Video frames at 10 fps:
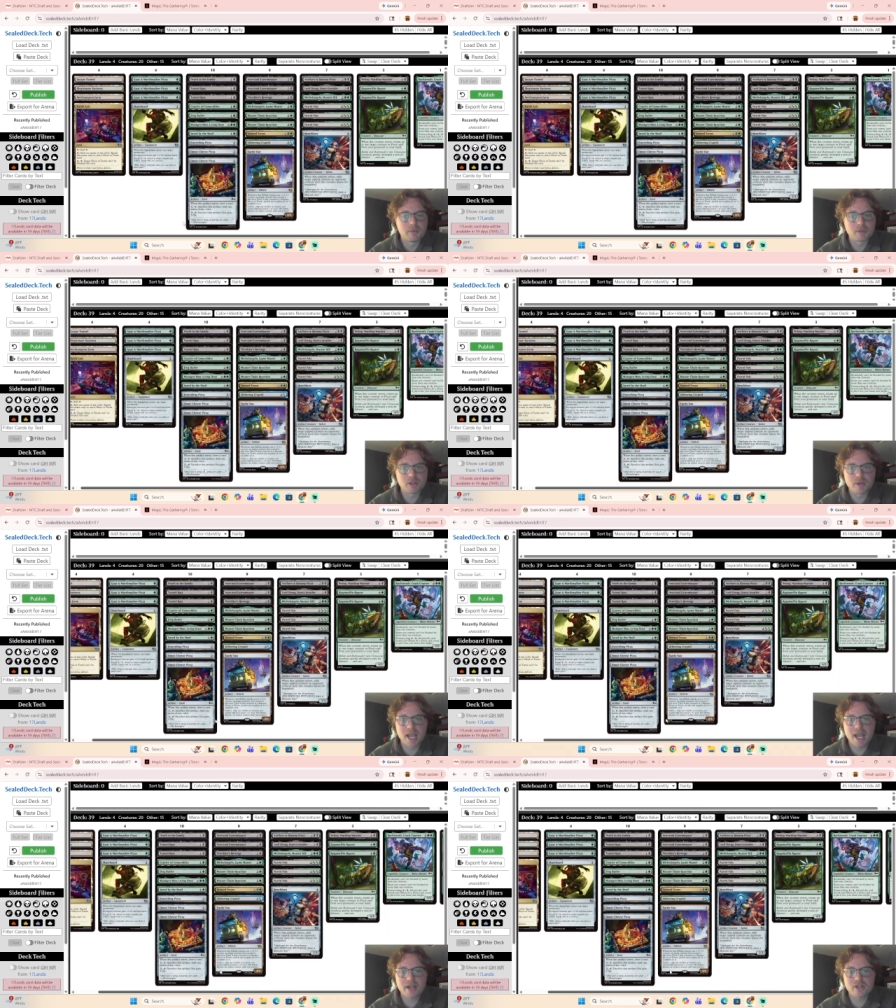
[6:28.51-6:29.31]
So we
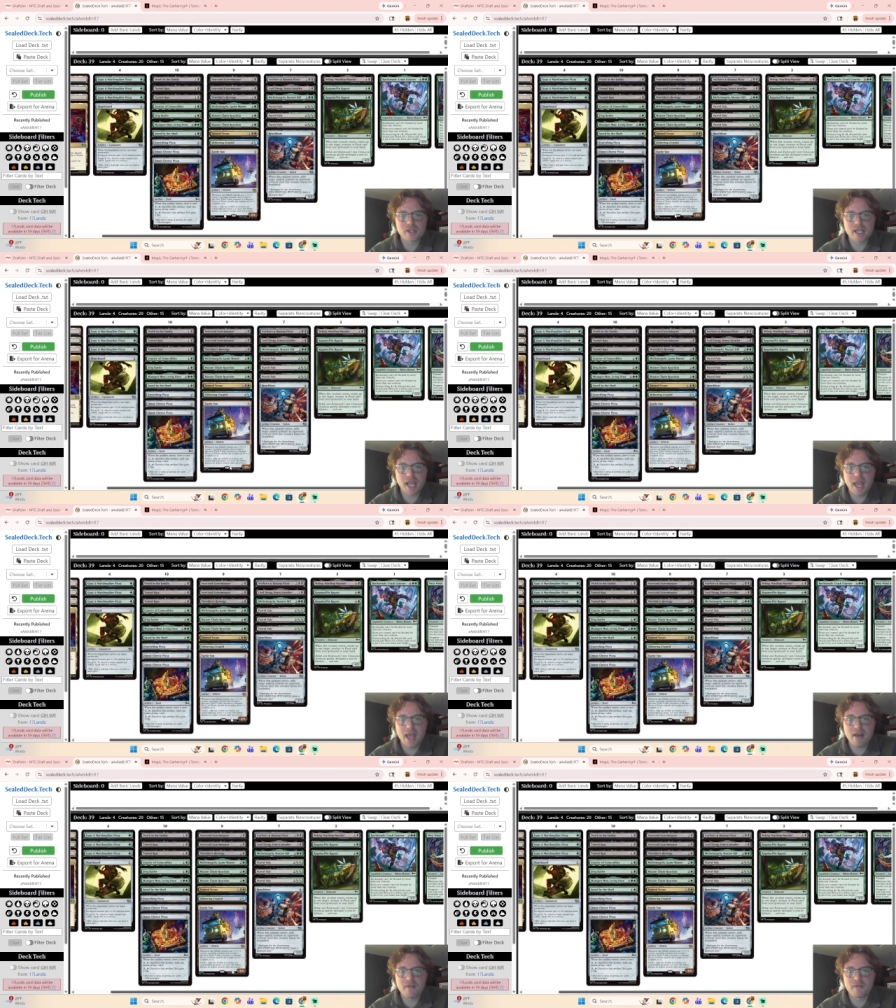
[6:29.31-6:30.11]
actually
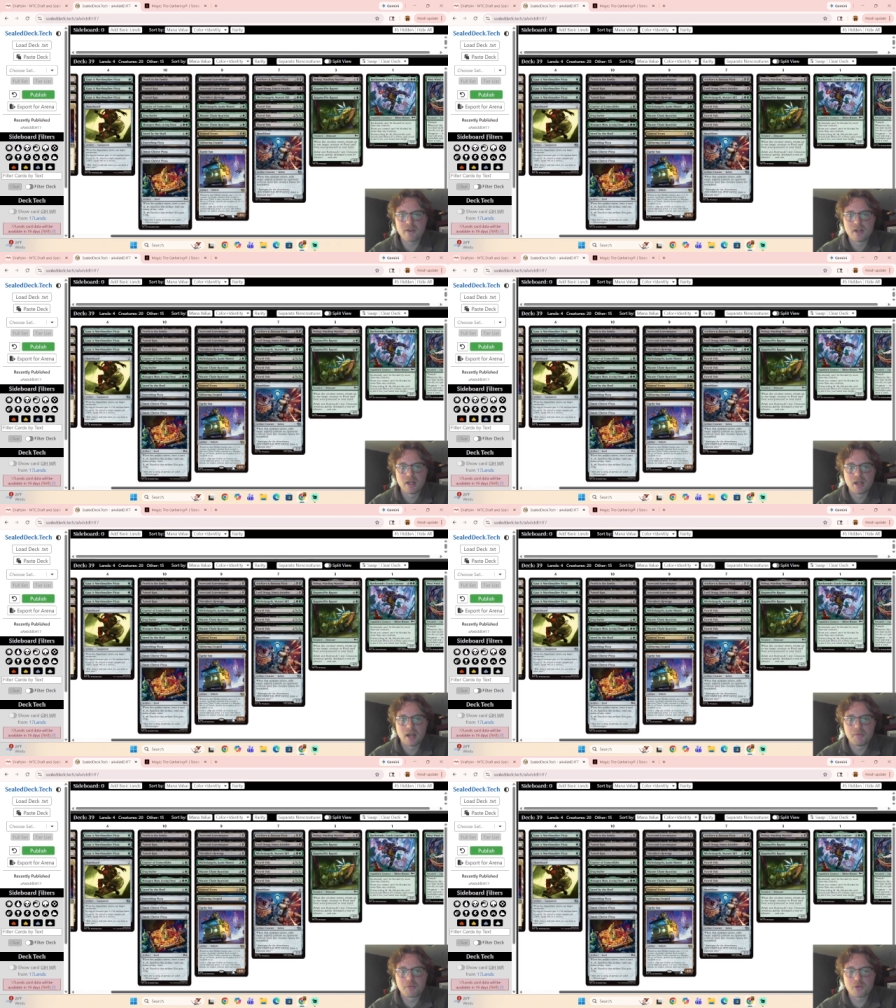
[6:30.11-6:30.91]
have
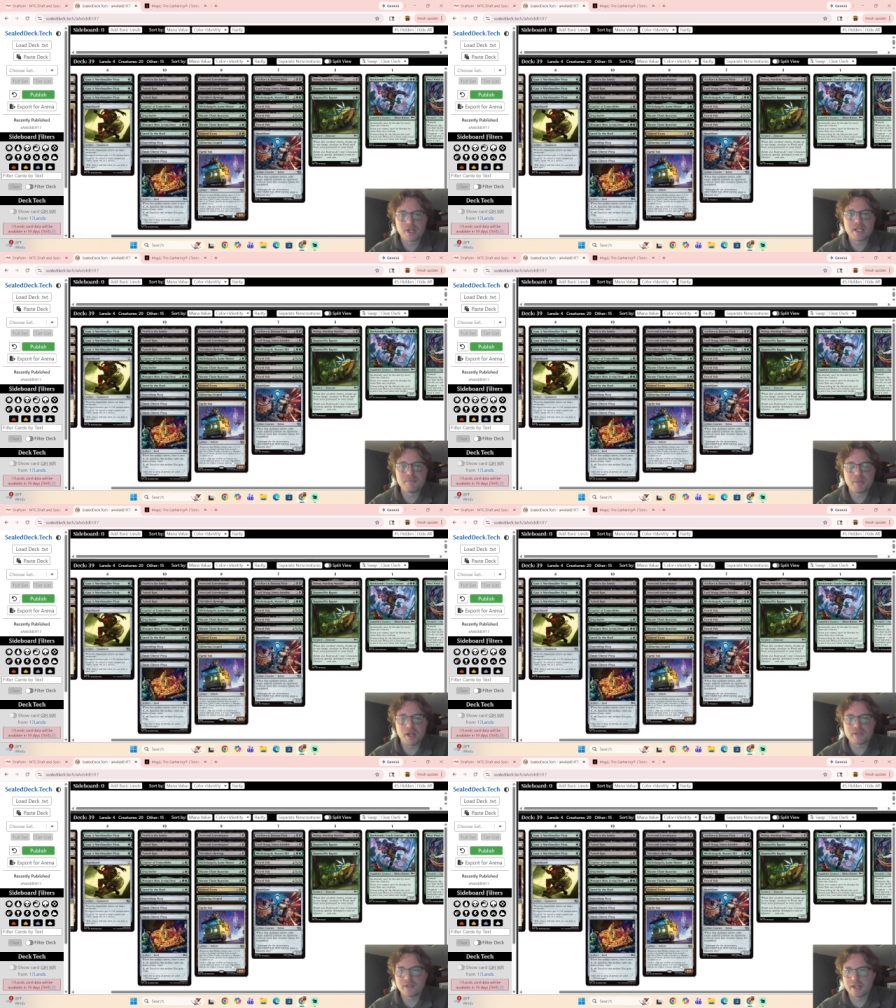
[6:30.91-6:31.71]
a pretty
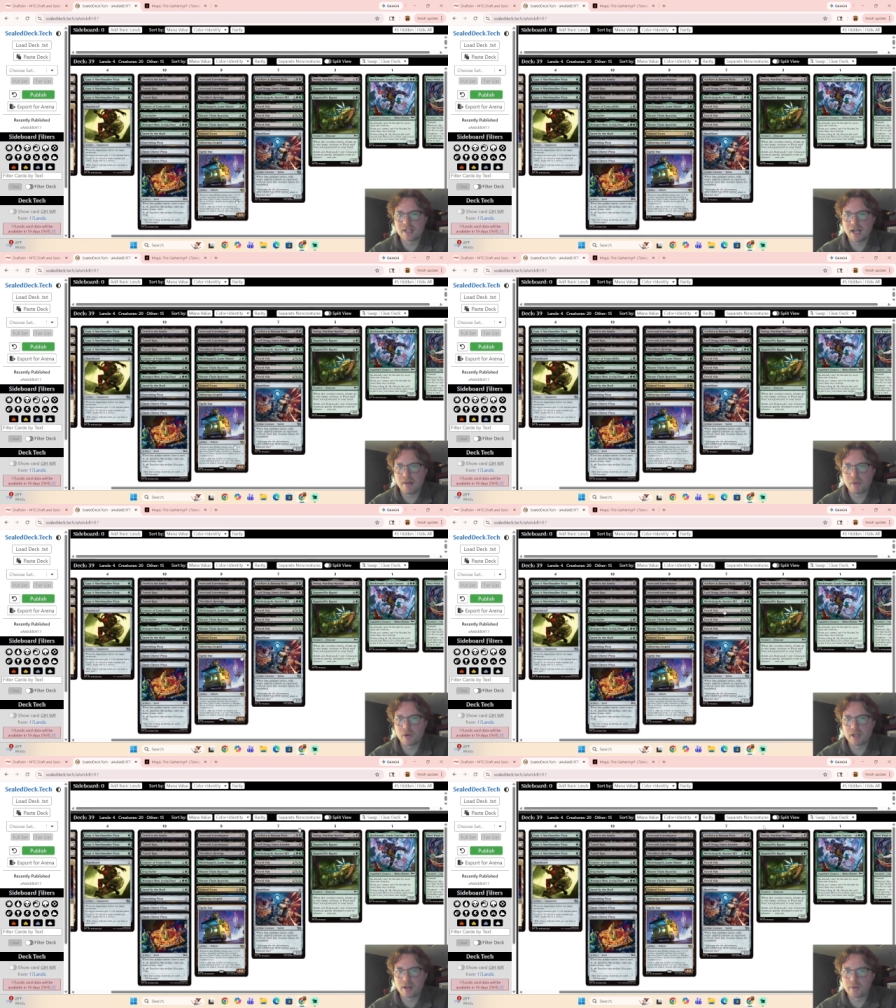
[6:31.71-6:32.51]
busted
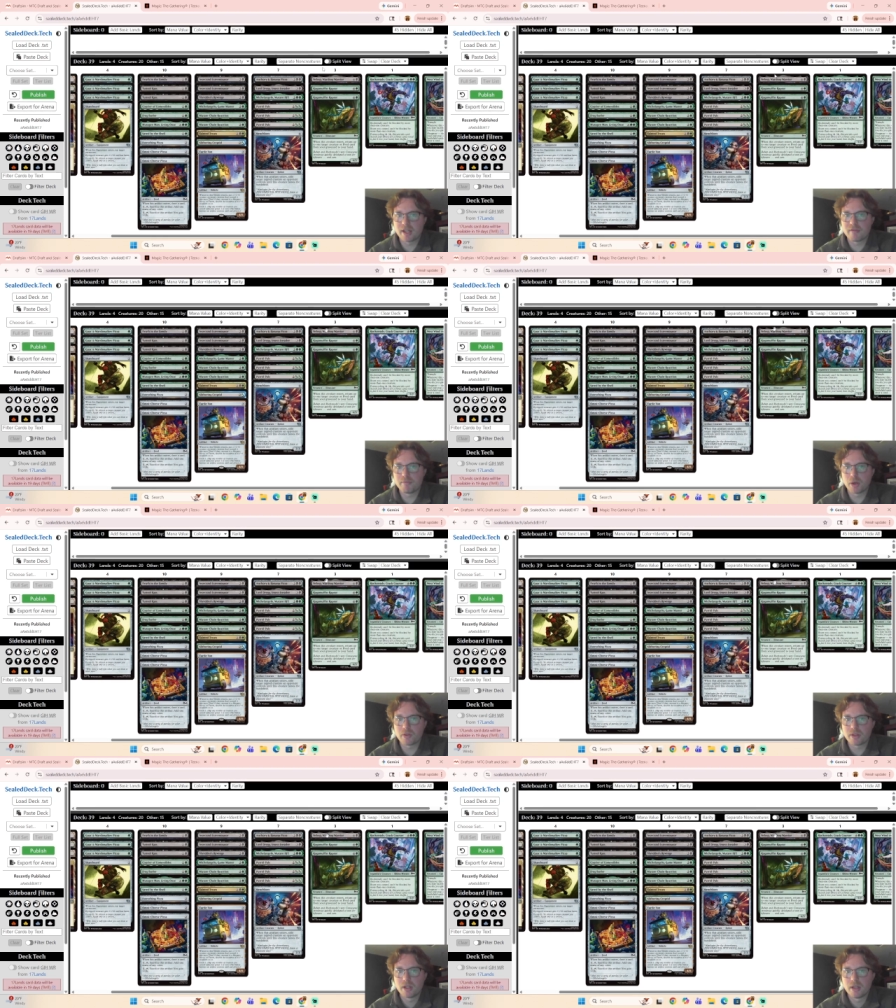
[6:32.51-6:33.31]
combo here. We have
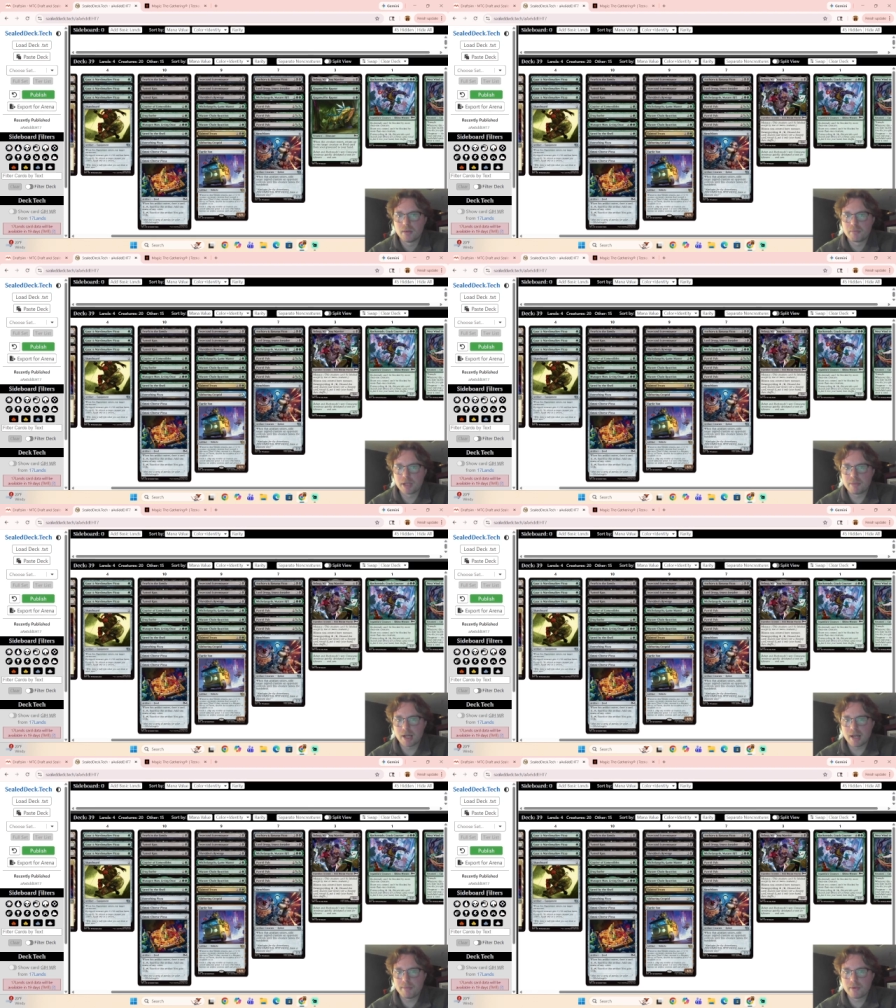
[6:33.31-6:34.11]
both
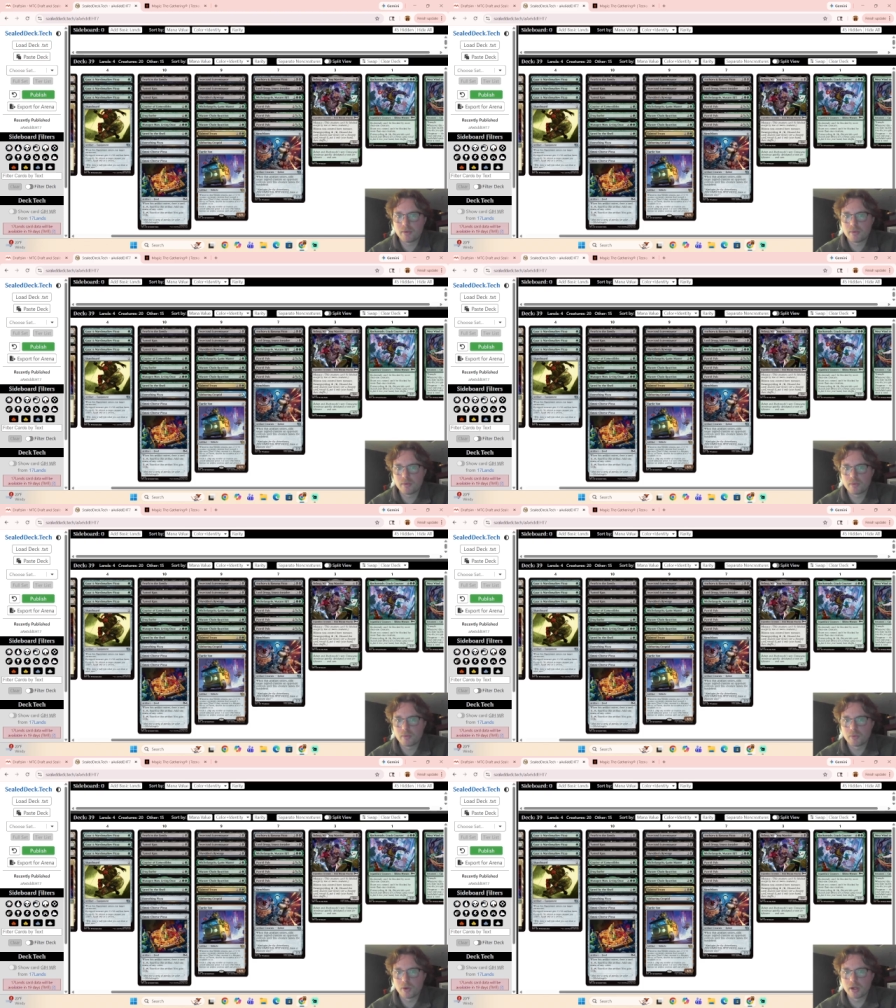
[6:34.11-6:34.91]
Bebop,
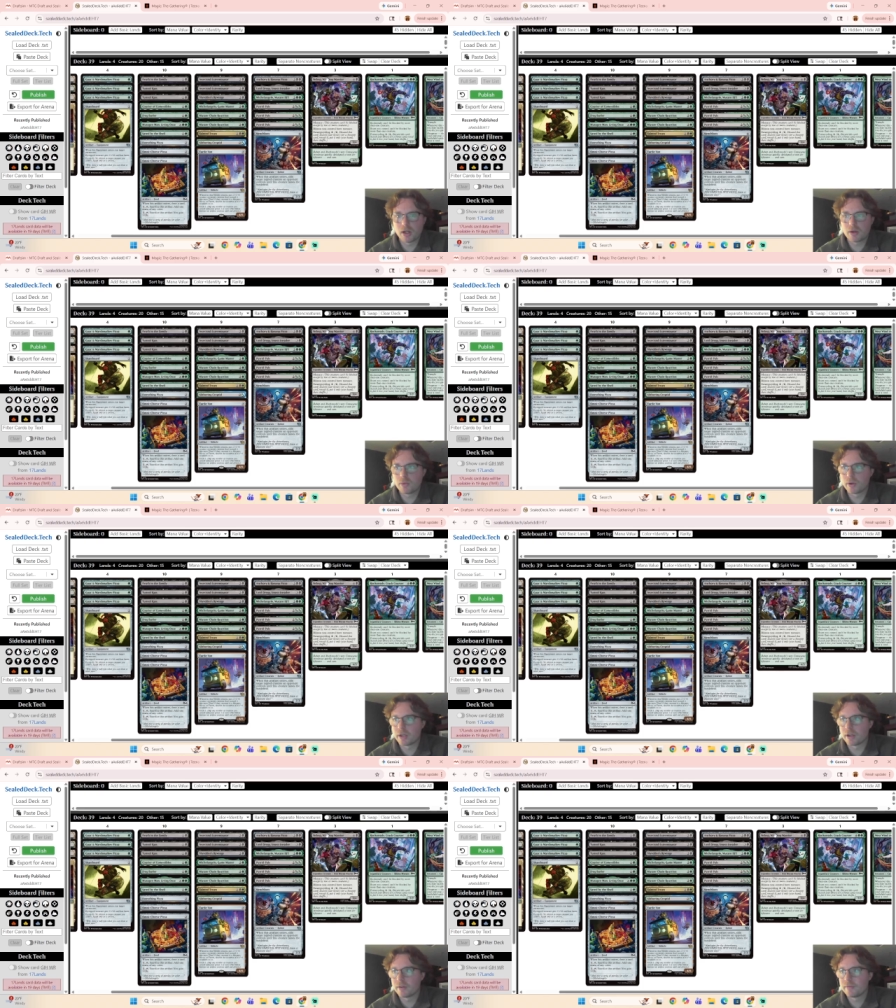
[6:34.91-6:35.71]
Warthog
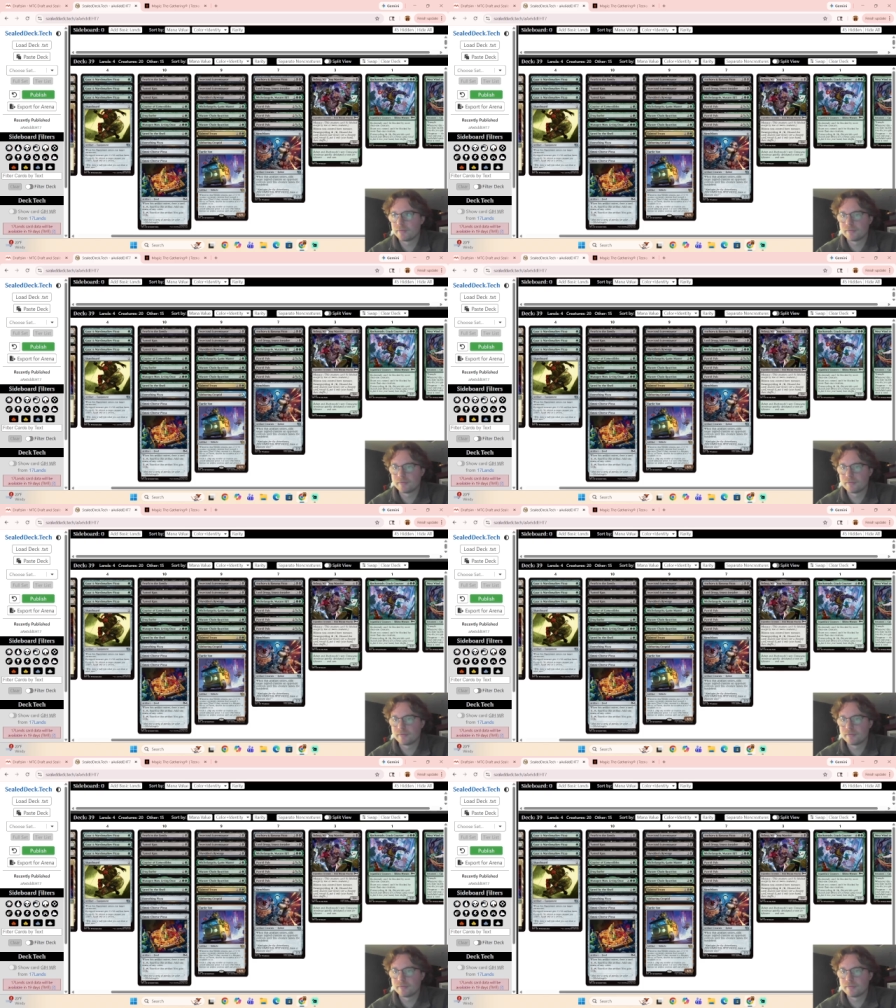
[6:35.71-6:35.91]
Warrior,